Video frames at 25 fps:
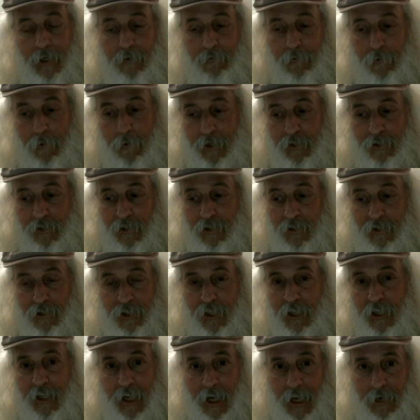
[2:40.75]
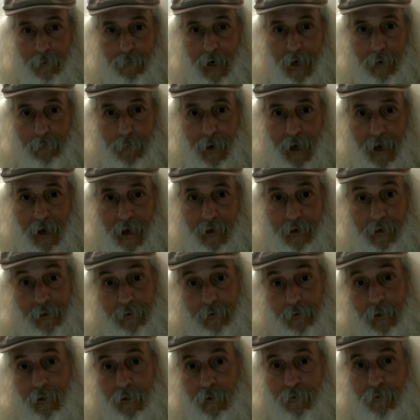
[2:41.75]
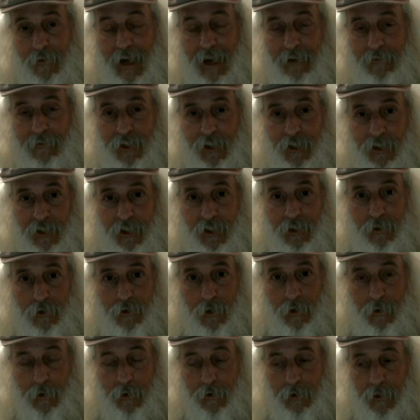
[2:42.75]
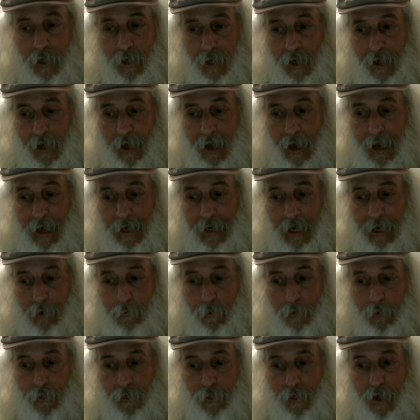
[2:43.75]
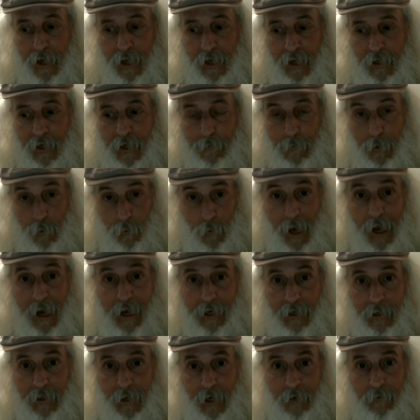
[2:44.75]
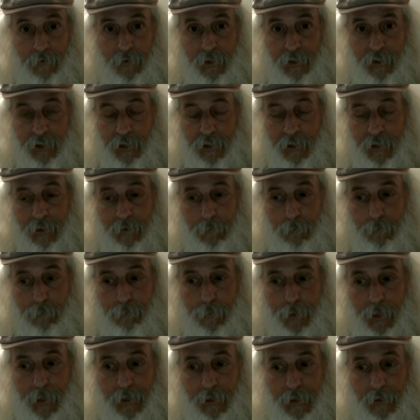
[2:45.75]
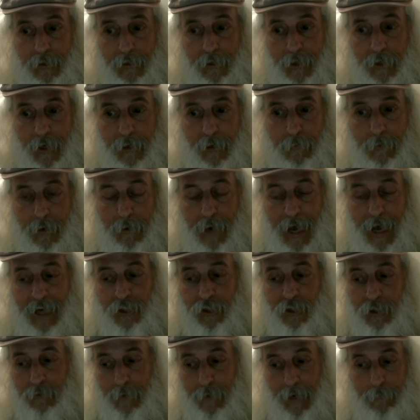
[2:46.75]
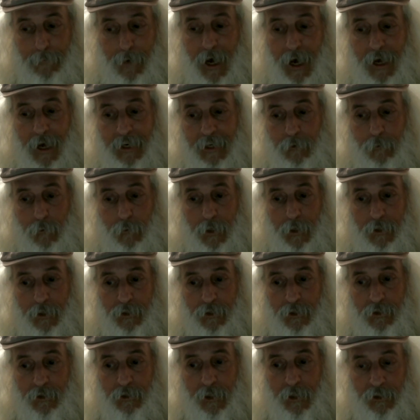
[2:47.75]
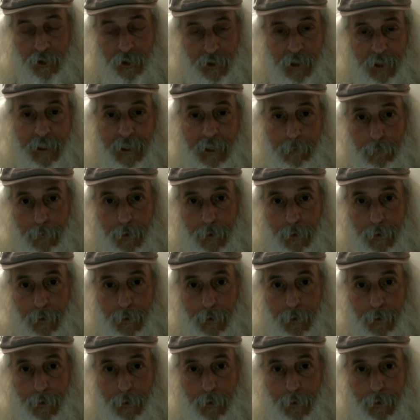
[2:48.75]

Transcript: for instance, sitting on my bed at, you know, five, six years old, and I would think I'm awake, obviously, but uh, actually my body was asleep.